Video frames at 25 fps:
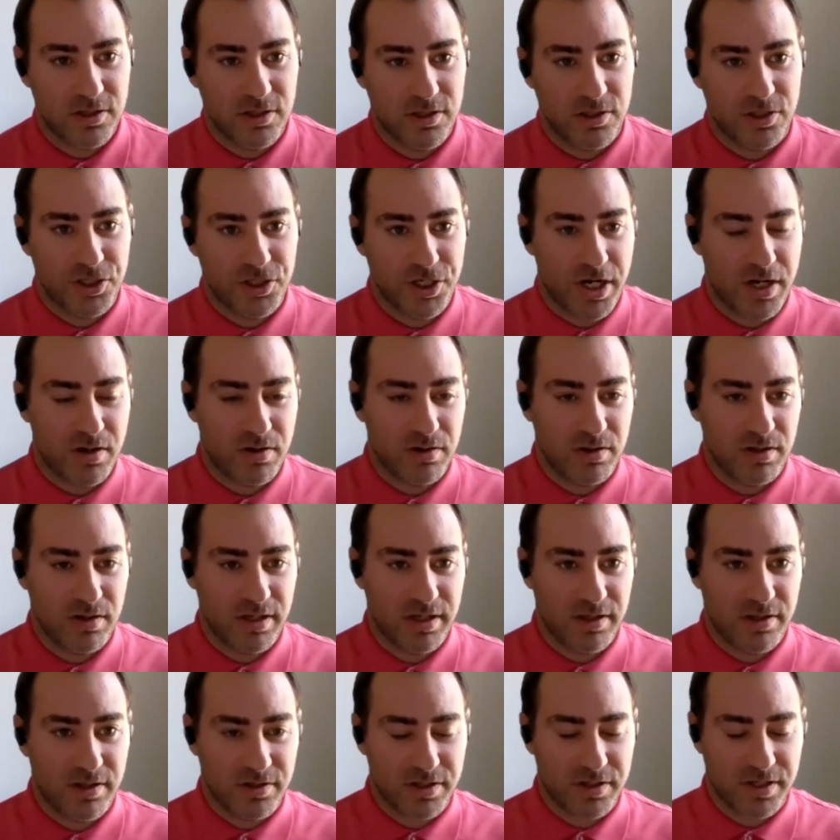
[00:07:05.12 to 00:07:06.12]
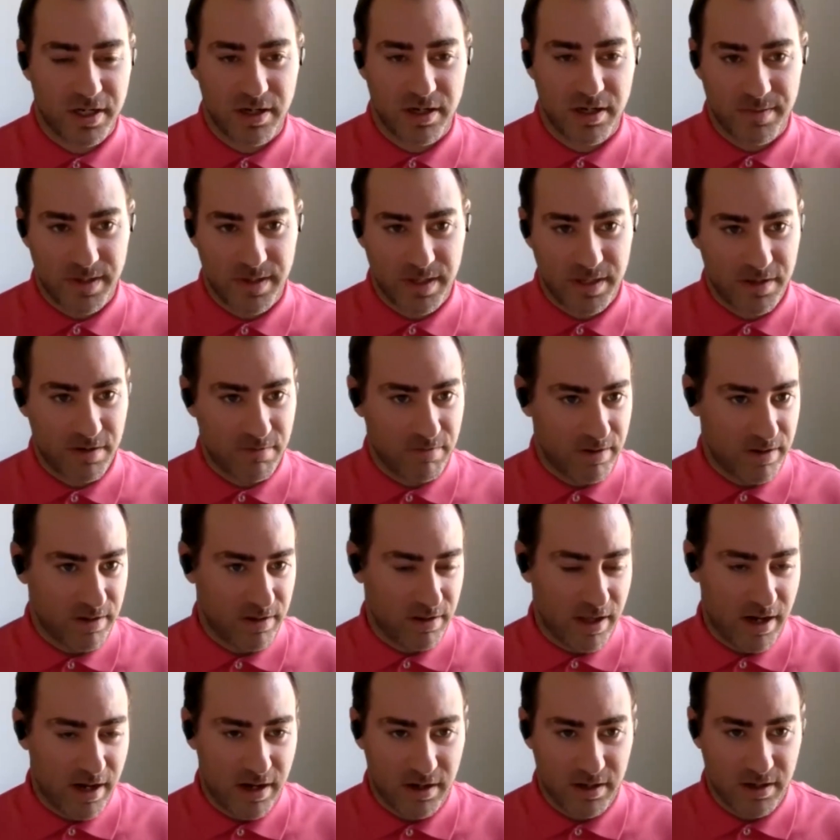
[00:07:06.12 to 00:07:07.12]
Generally, there's going to be 3
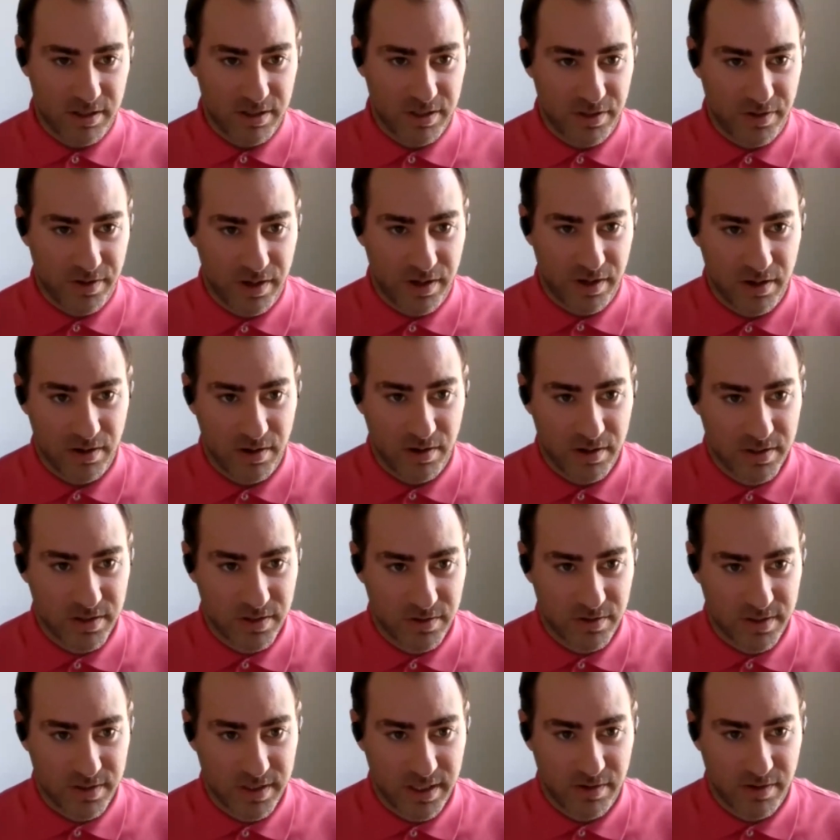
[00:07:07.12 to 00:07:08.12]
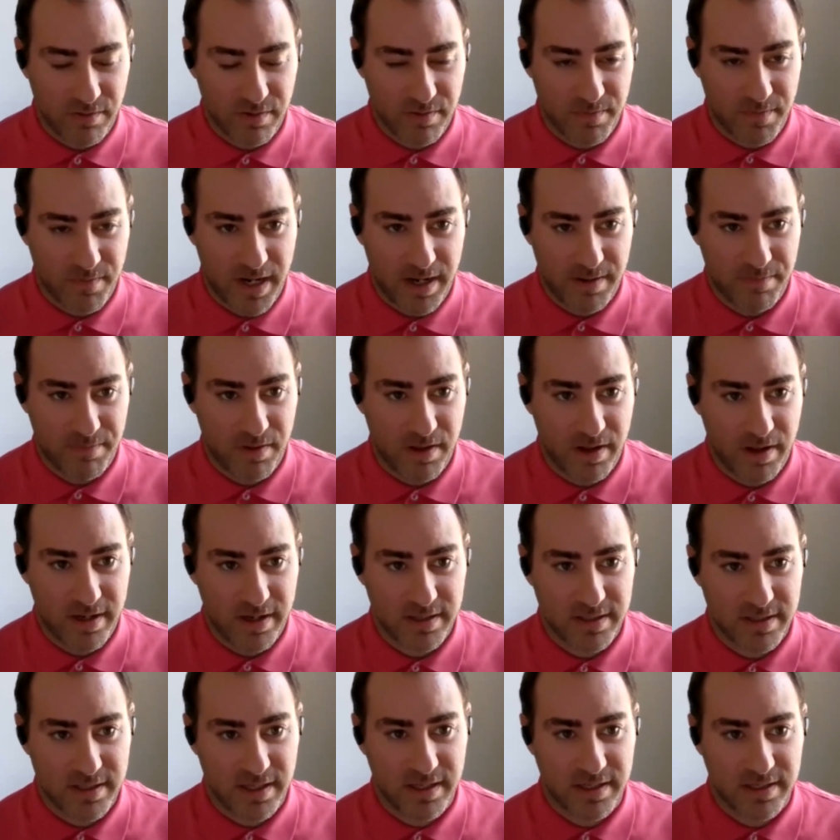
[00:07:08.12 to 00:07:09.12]
letters you hear associated with
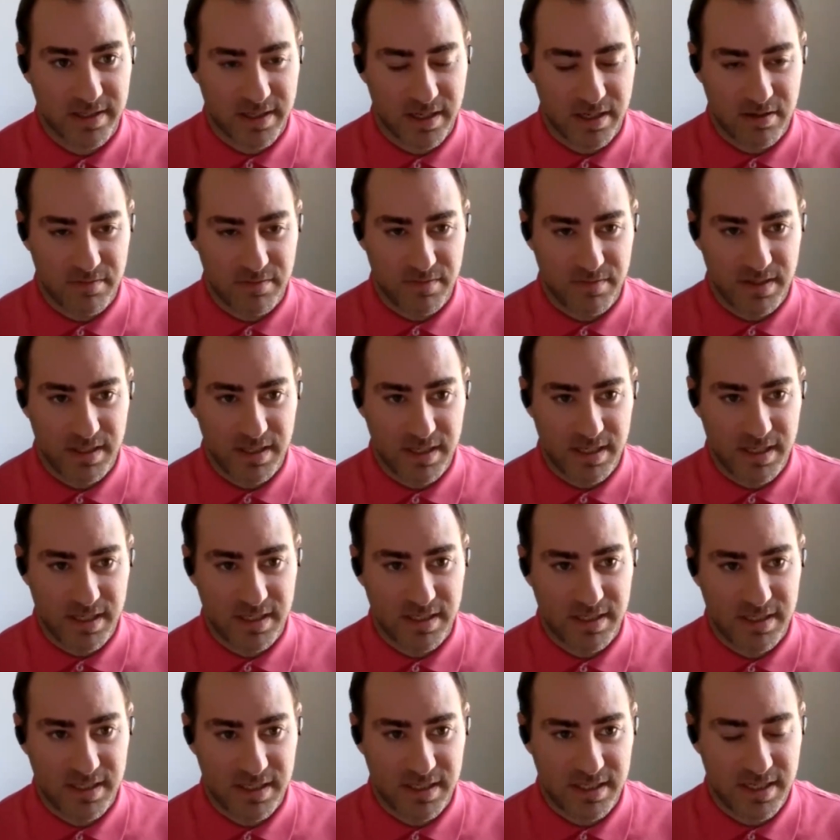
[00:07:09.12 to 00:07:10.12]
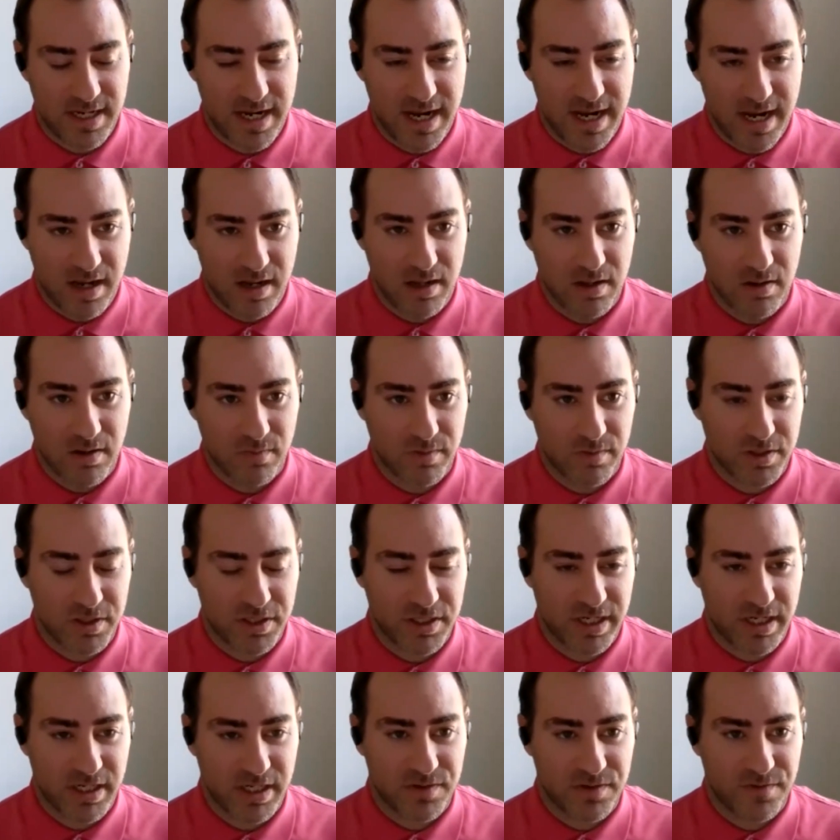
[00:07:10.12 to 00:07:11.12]
pipelines, and it's going to be ETL, which
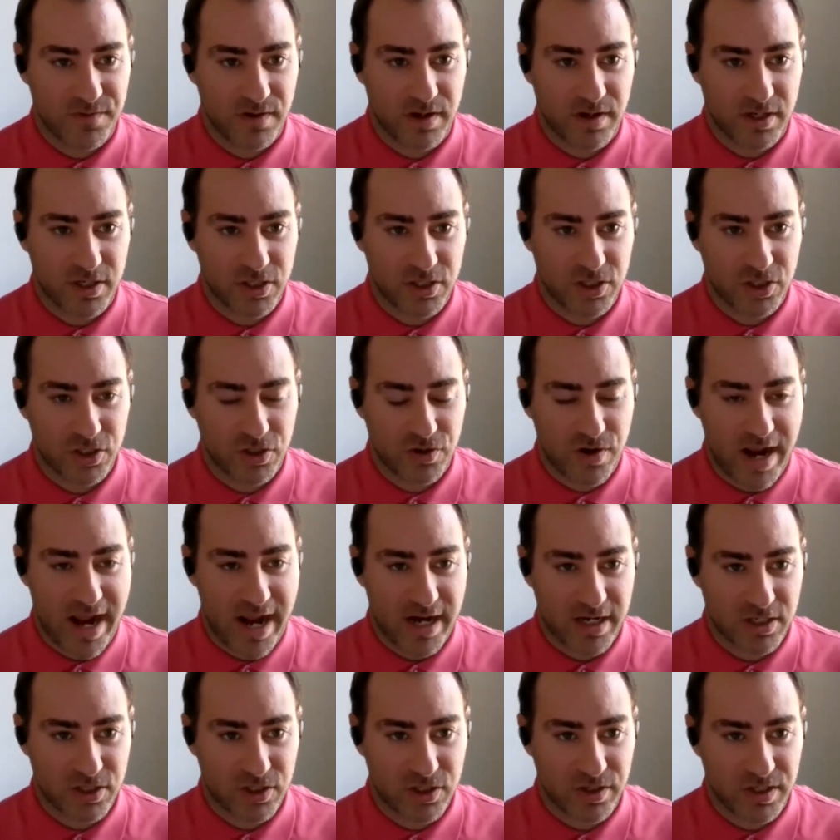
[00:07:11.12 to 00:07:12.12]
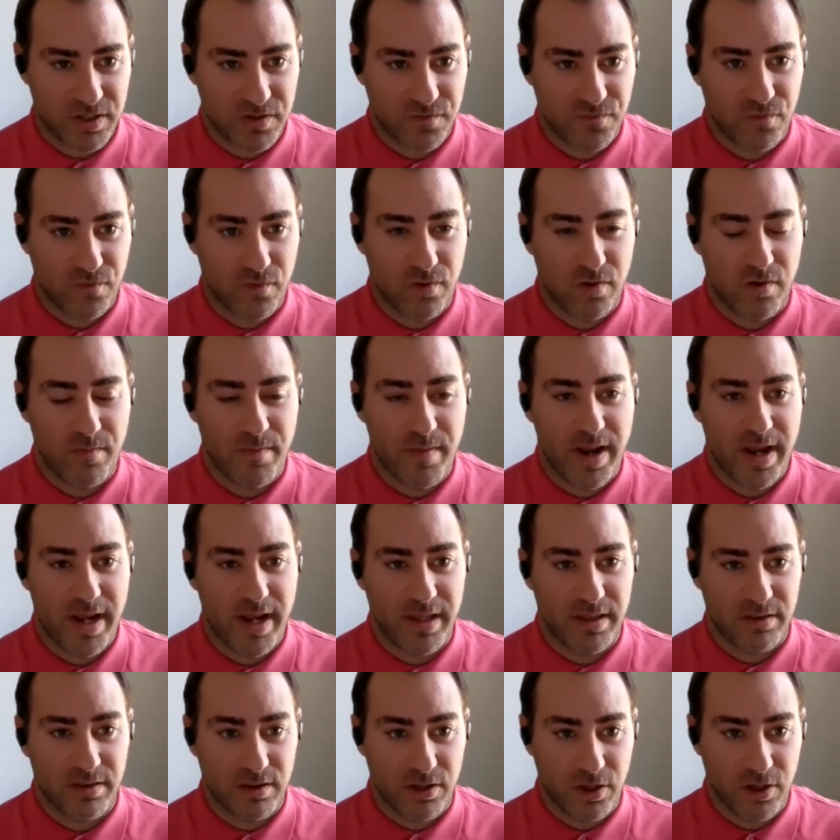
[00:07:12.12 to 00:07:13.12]
stands for extract, transform,
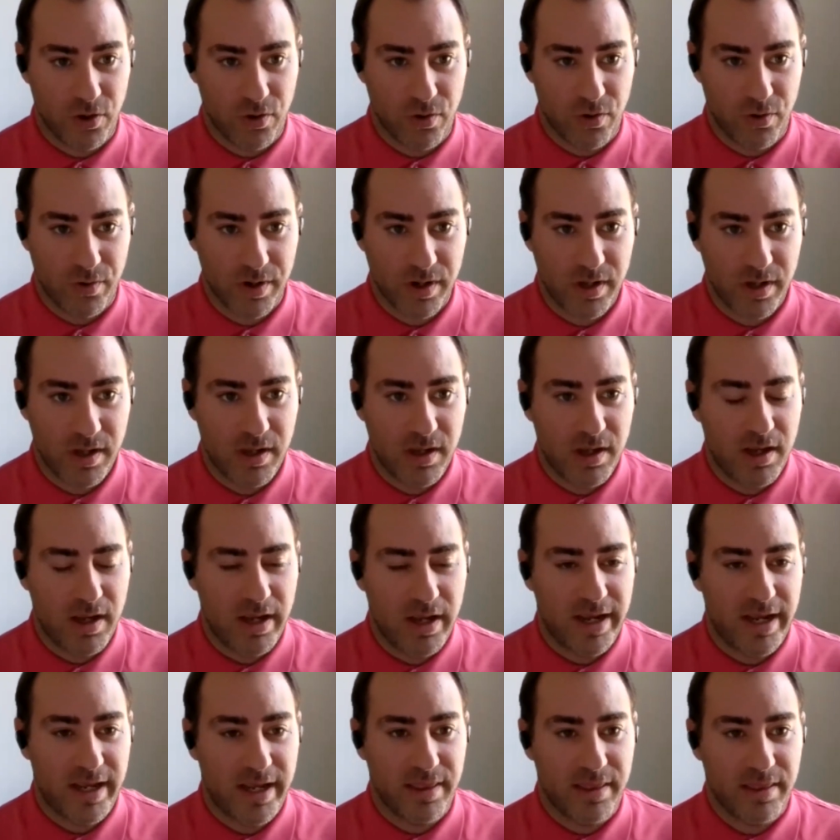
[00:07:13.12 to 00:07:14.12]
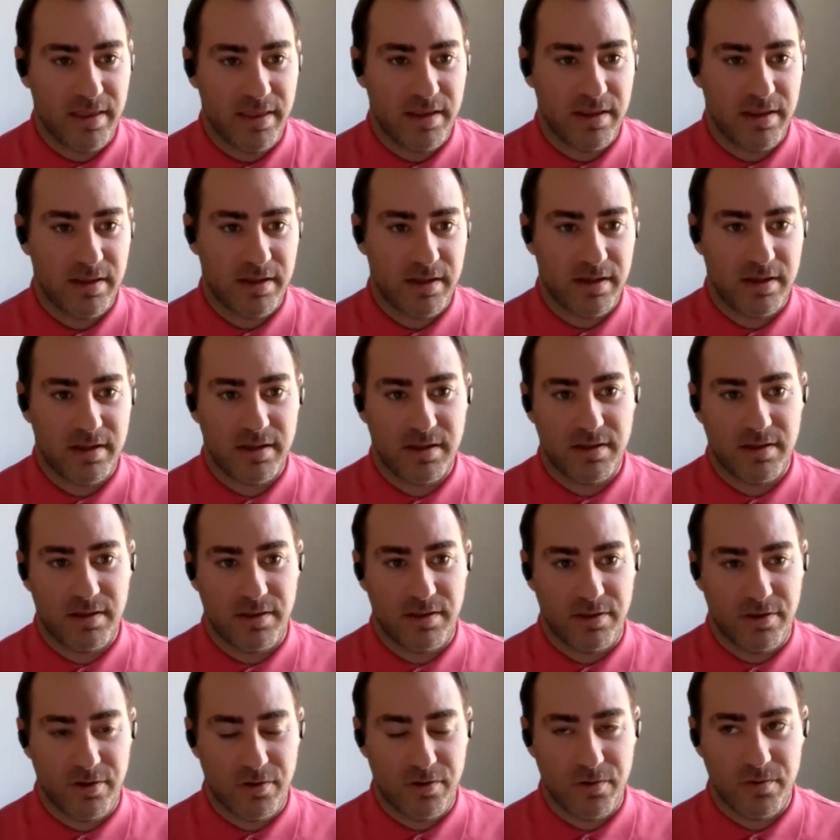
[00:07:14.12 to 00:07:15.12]
and load. And
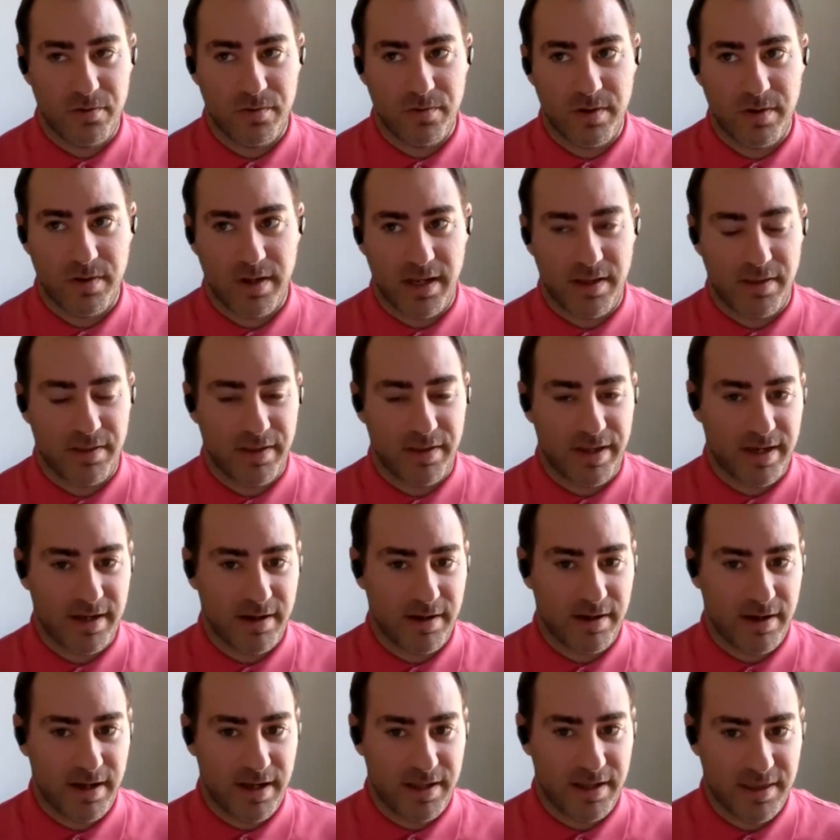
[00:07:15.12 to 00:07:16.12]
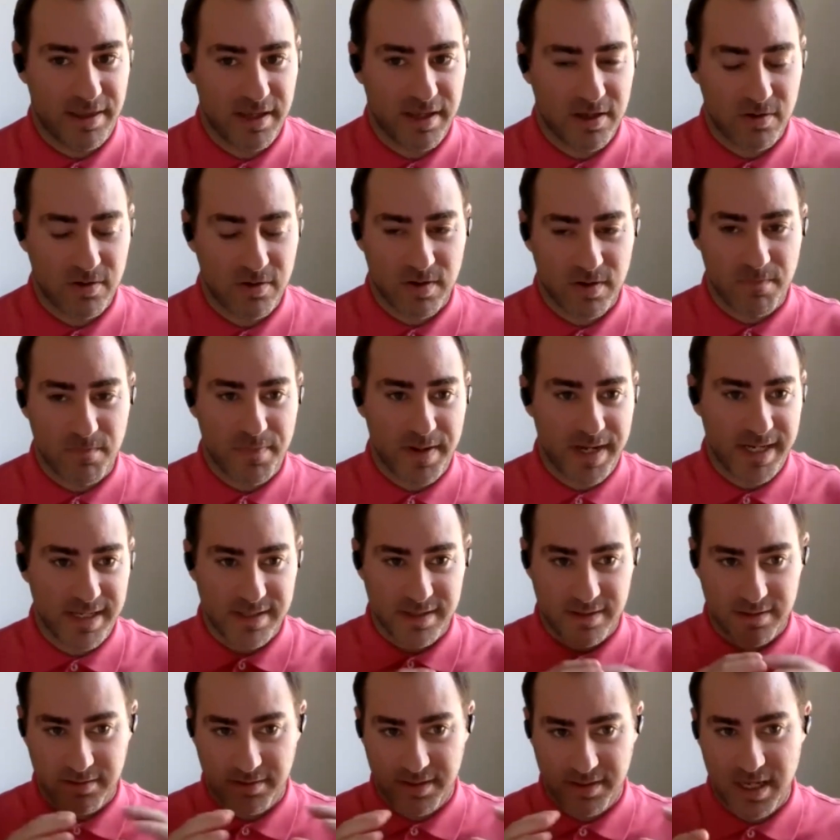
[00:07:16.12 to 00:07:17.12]
though, I think you can
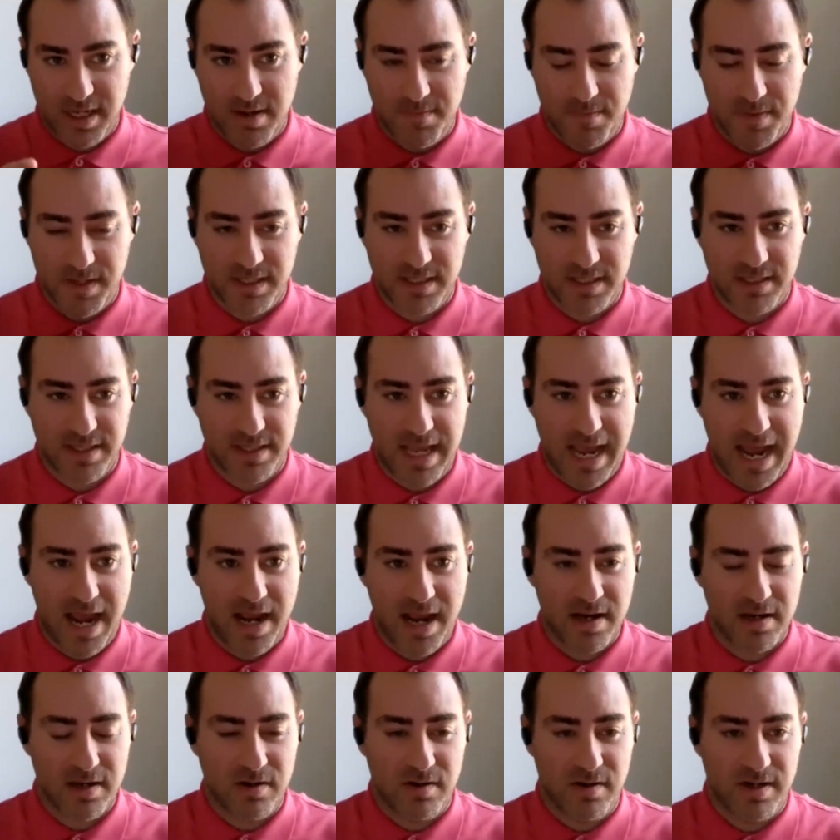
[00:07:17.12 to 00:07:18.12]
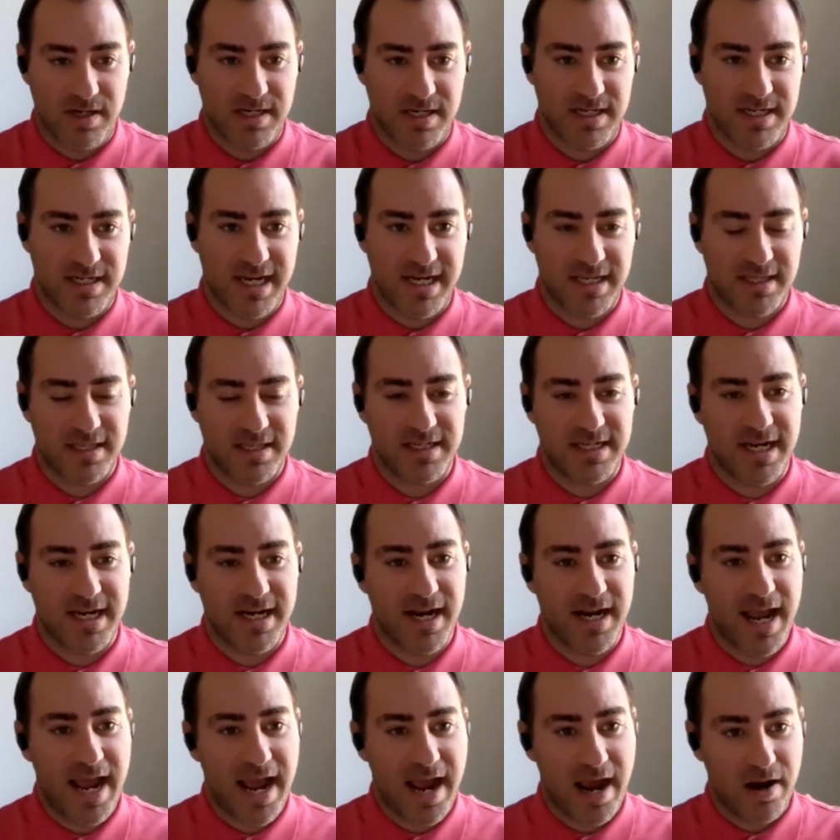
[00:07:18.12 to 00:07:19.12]
basically keep it to that. You need to take the
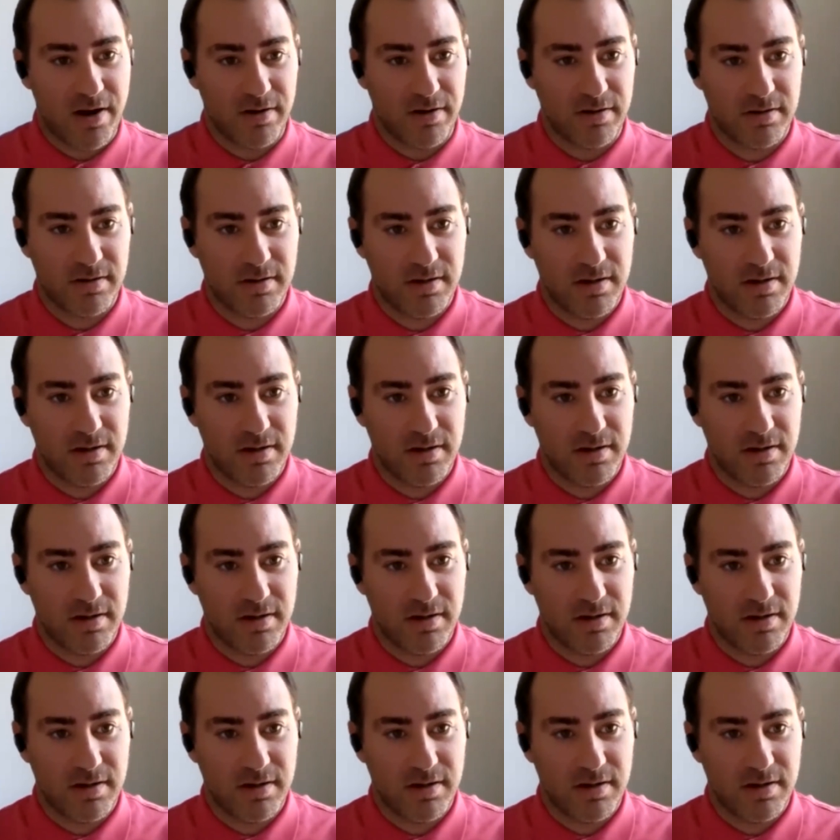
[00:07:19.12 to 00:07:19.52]
data out,